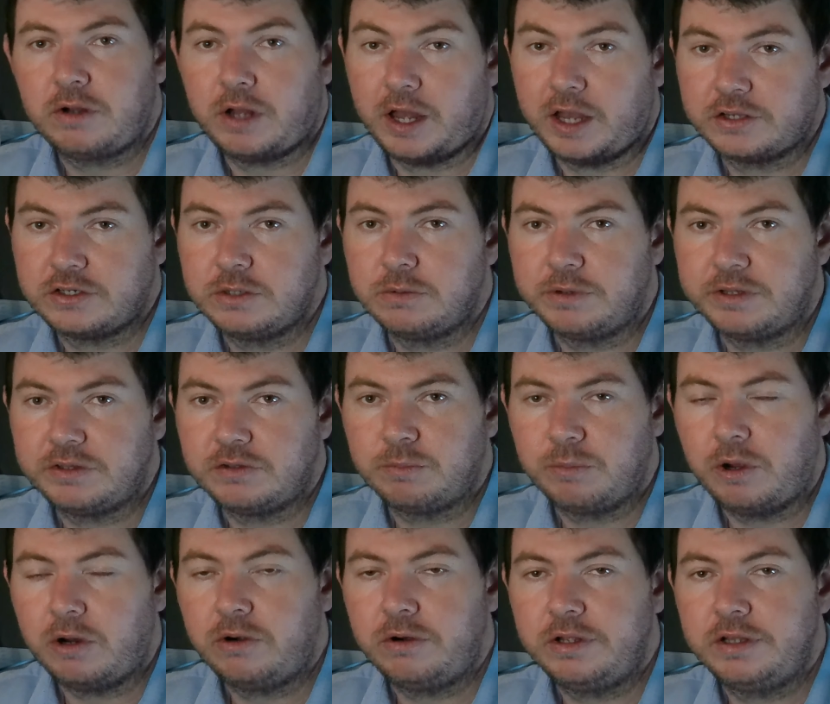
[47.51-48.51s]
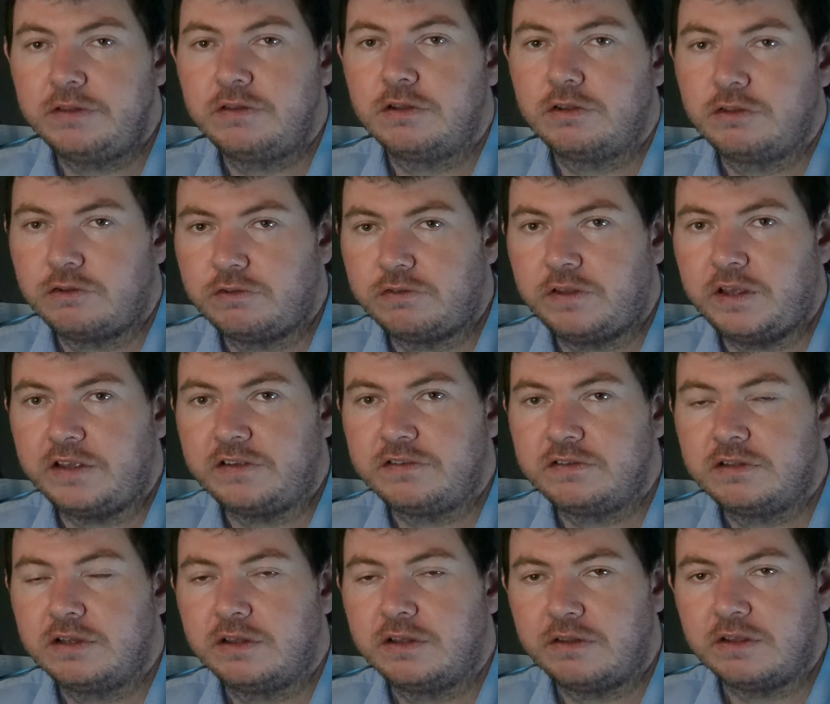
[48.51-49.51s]
I actually went to borrow it to
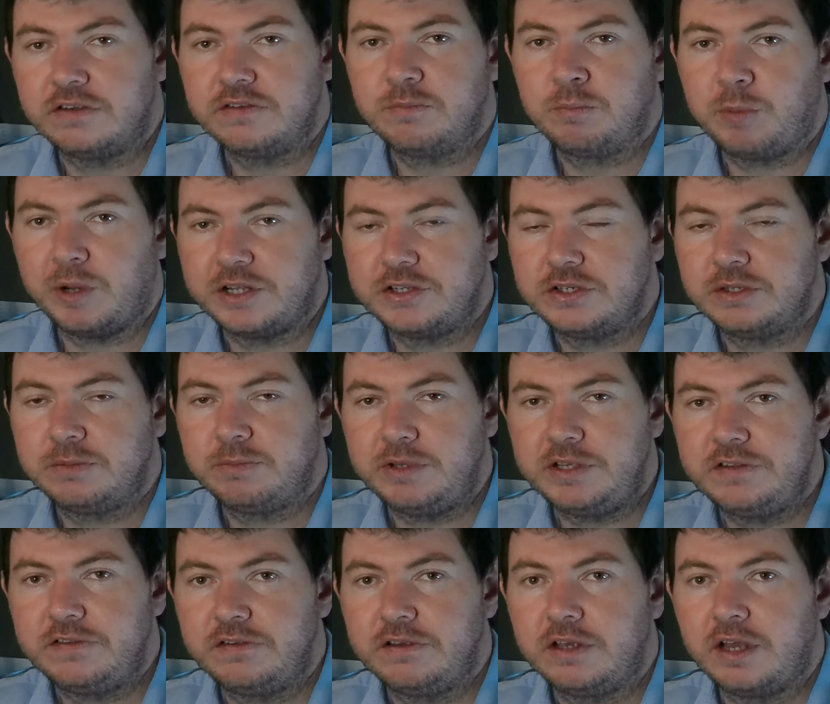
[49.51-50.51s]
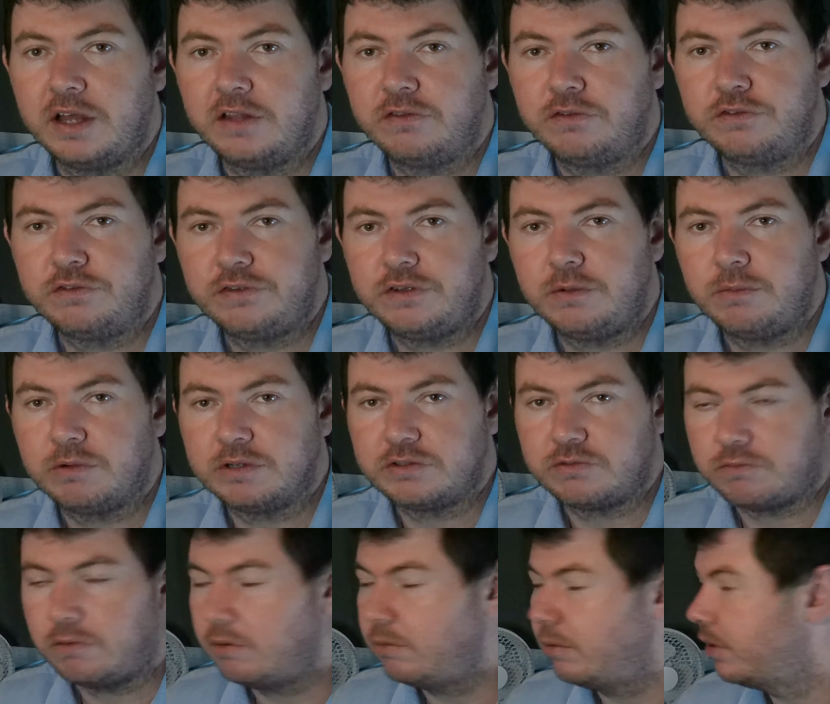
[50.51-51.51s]
test this budget PC and to see
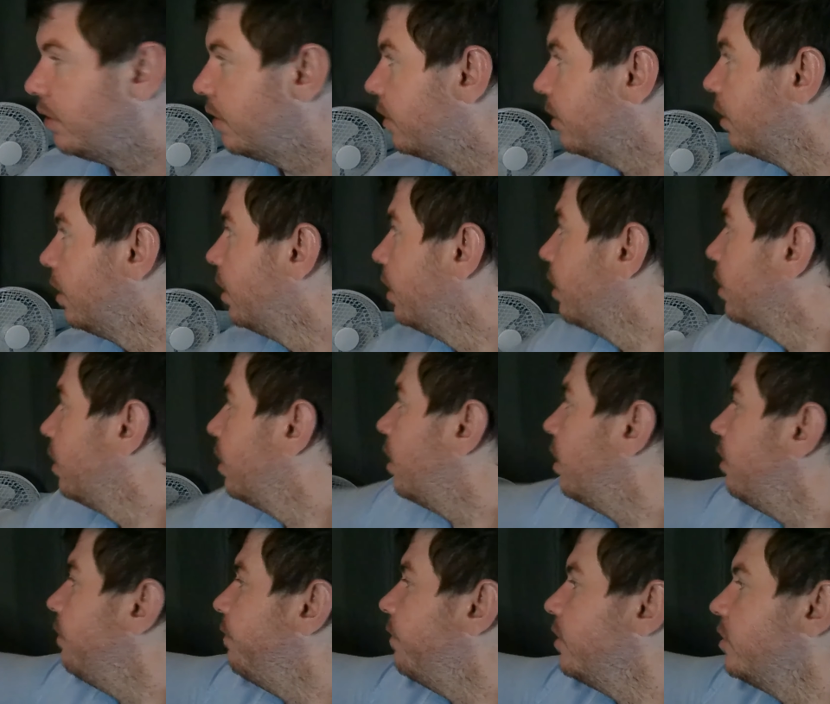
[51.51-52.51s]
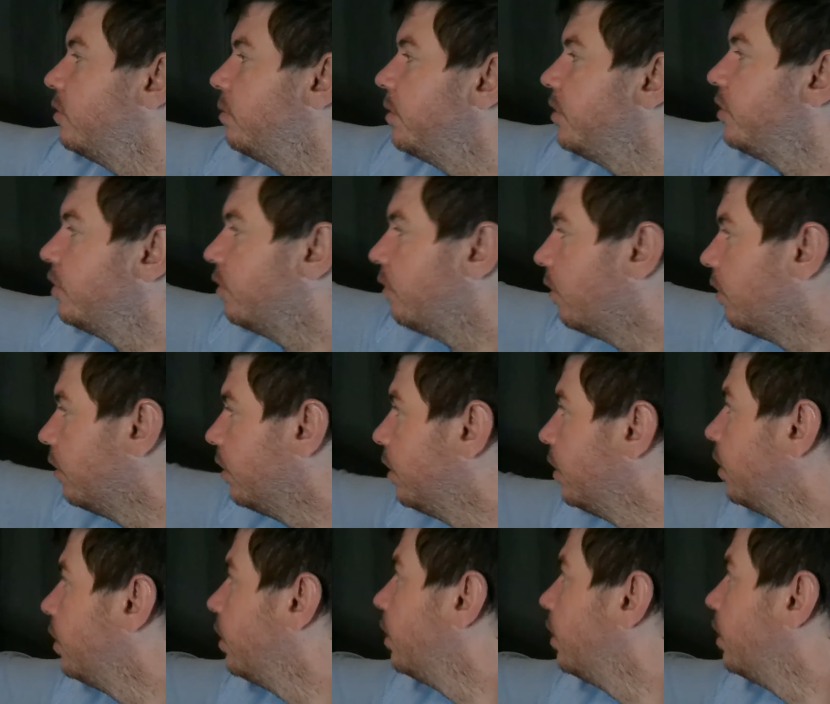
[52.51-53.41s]
what's wrong with it. Now, if I switch it on,